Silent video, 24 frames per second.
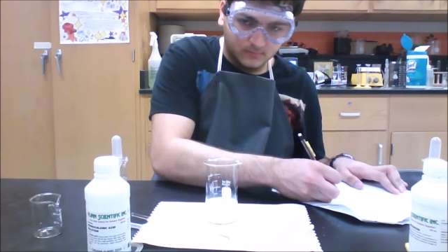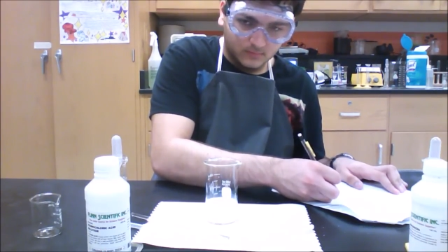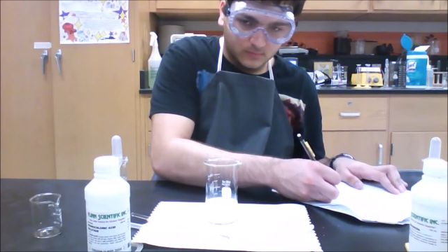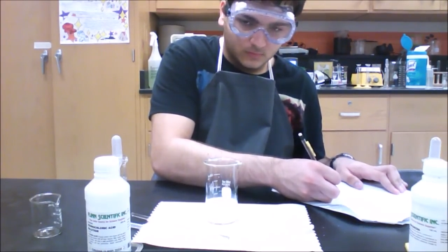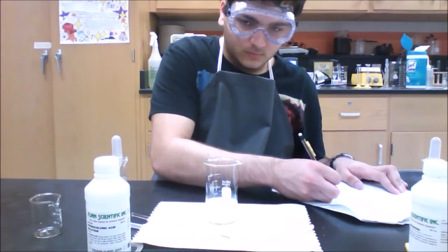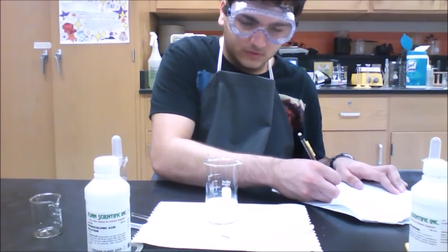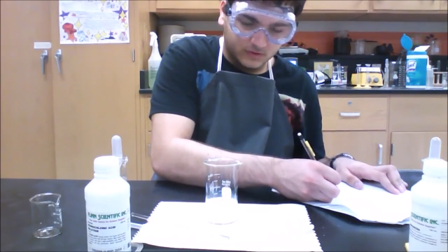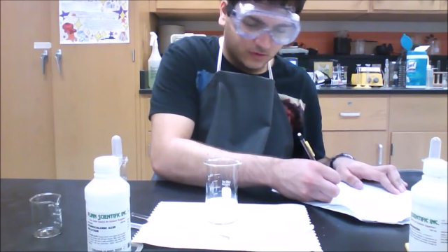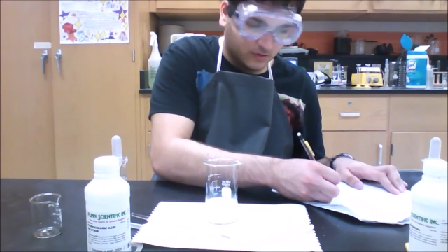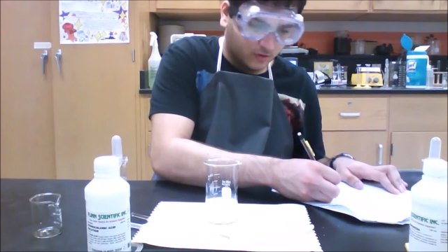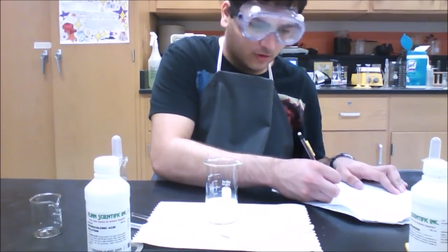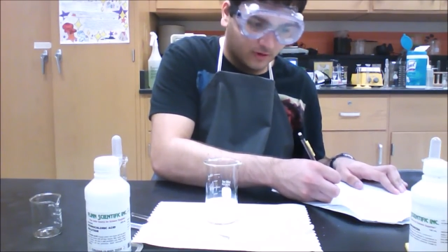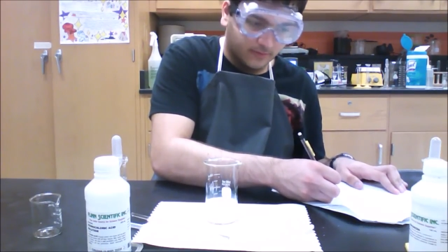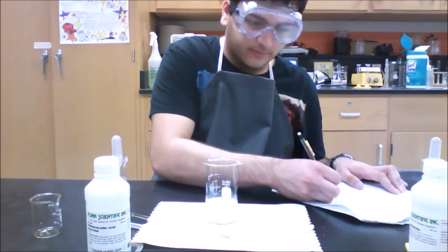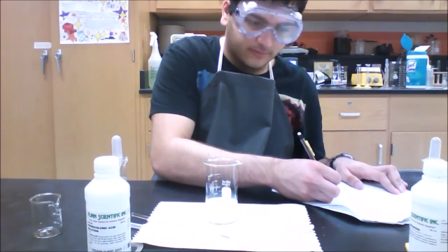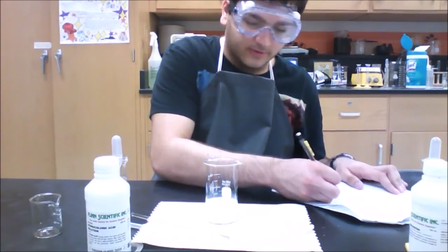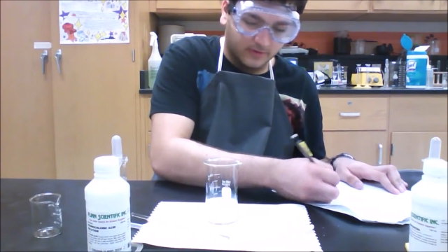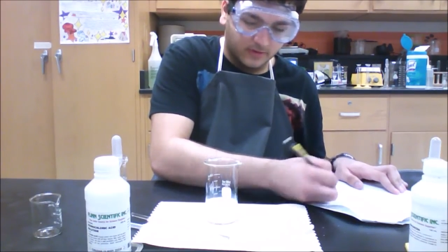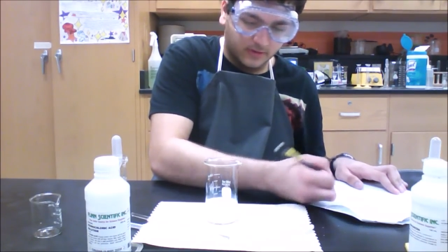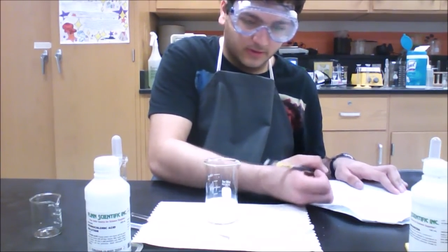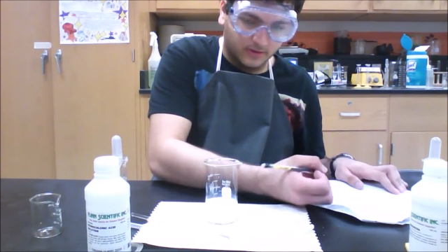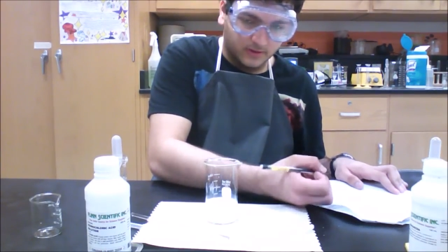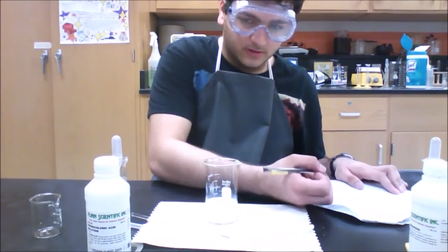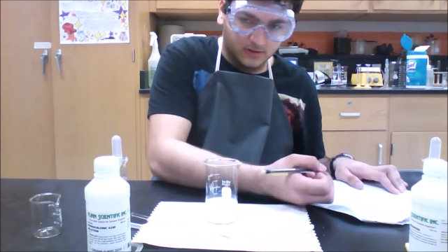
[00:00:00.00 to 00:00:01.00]
which is
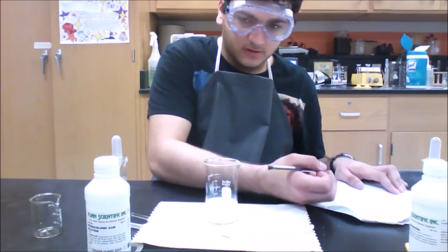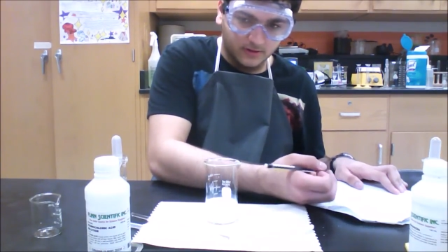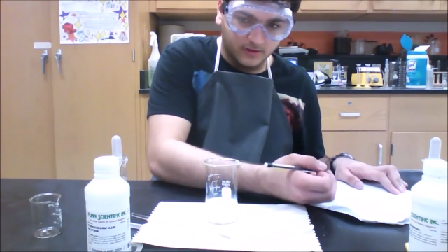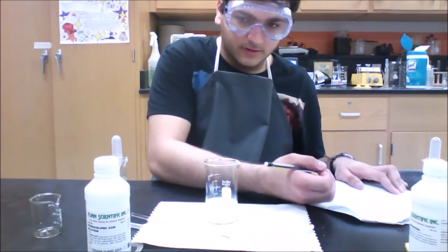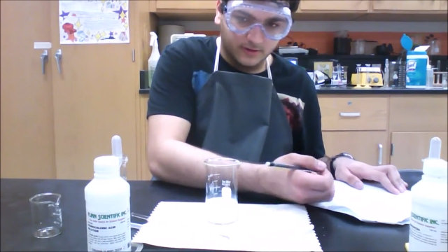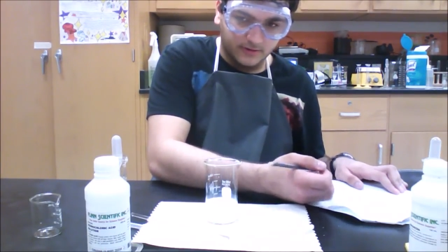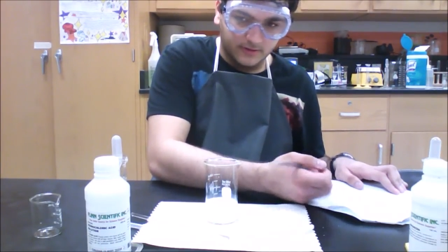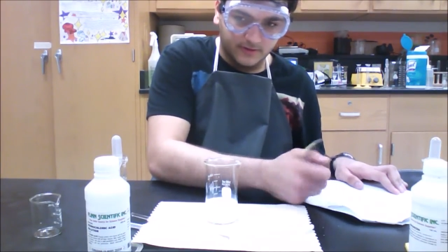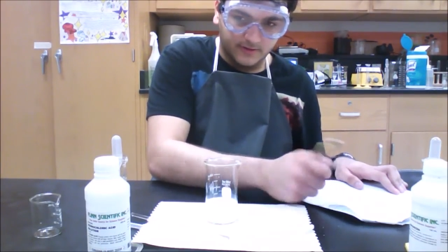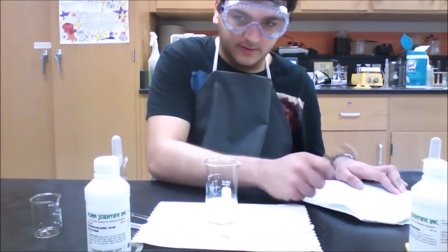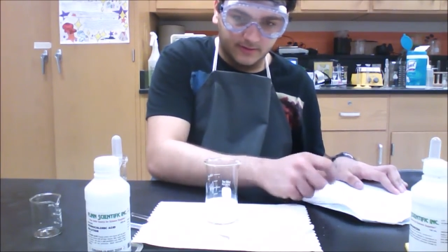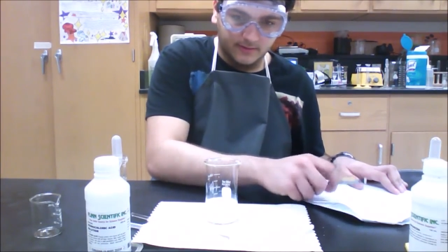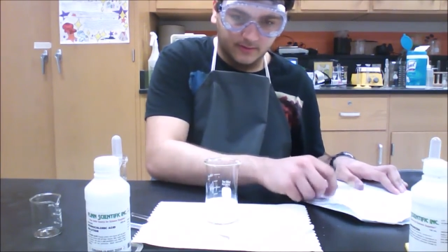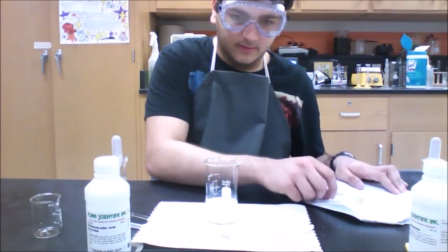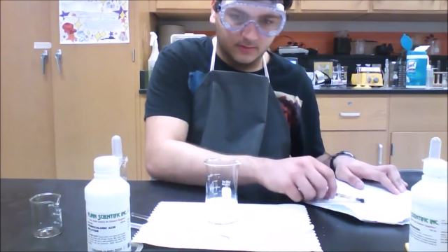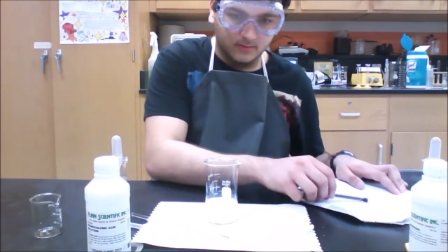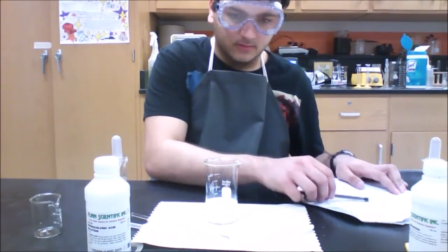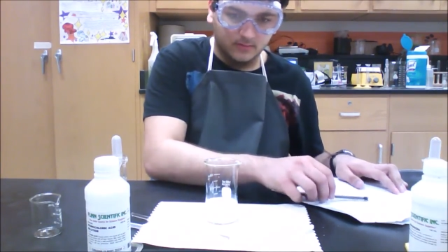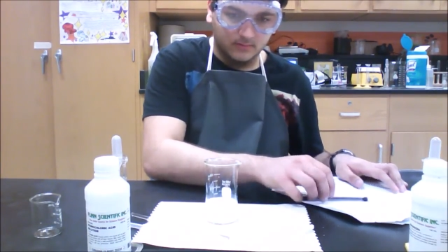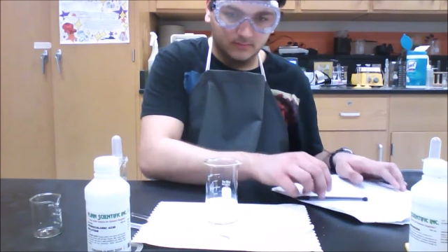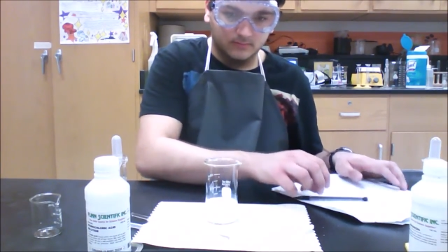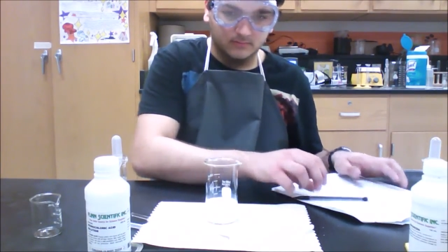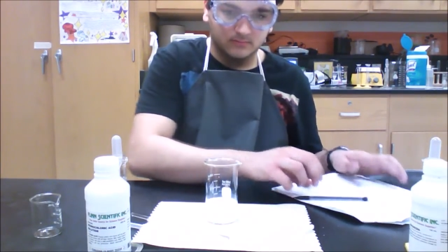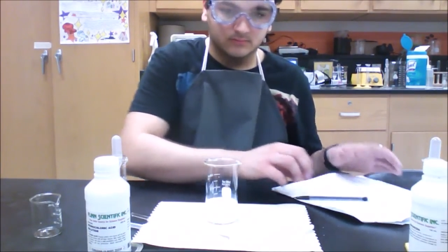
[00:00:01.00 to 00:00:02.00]
obviously clear and
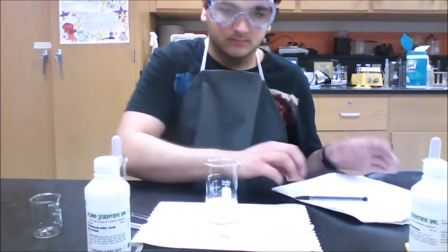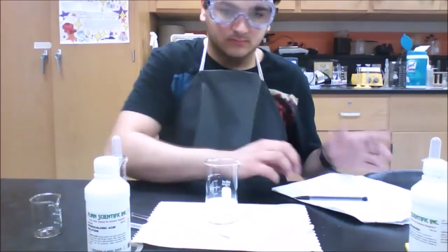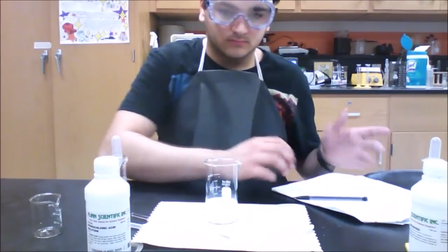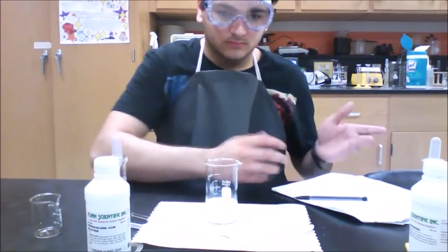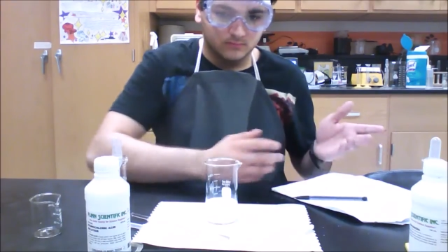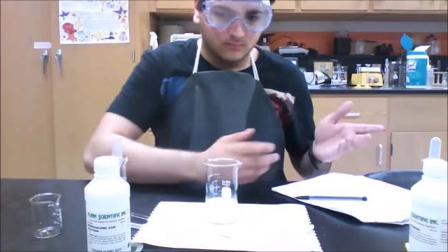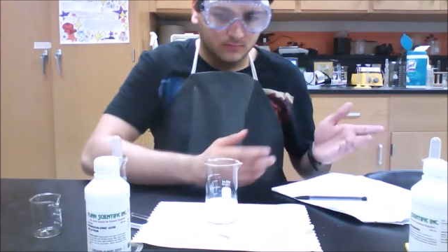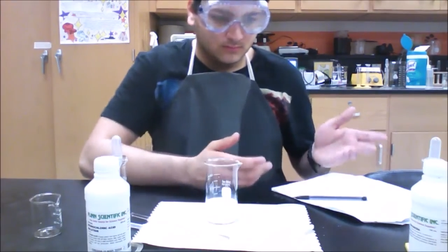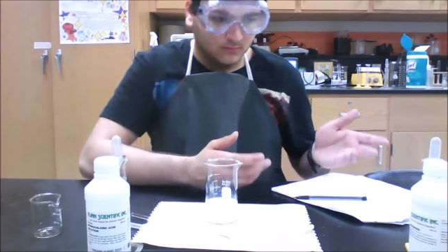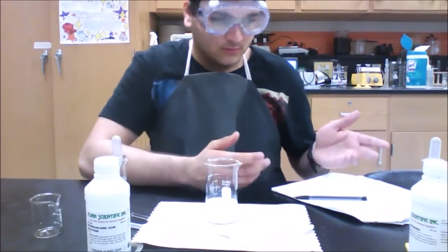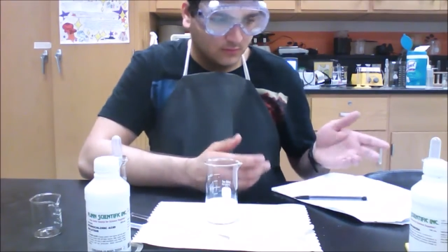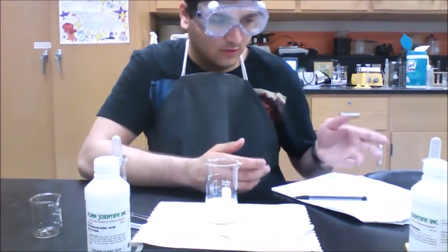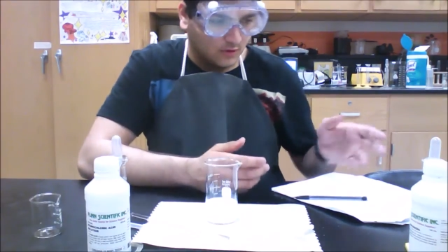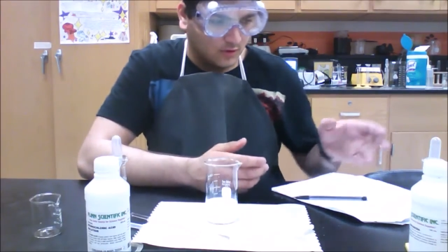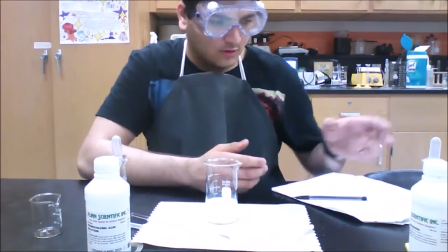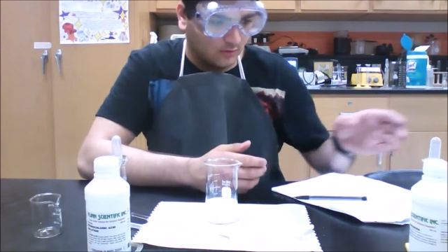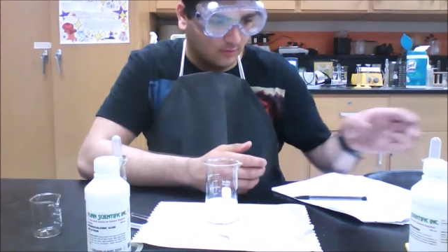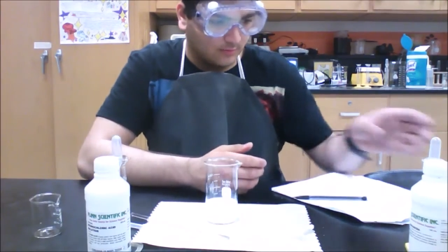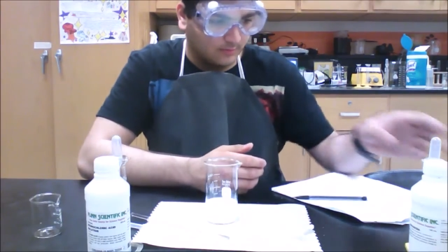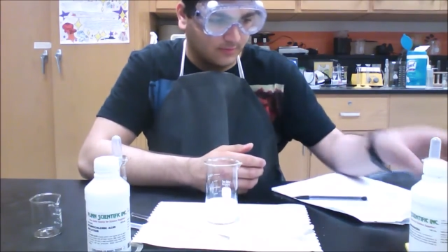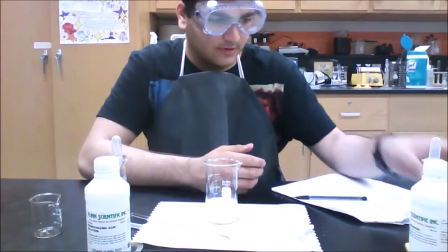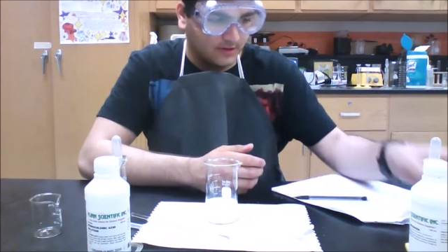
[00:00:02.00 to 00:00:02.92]
no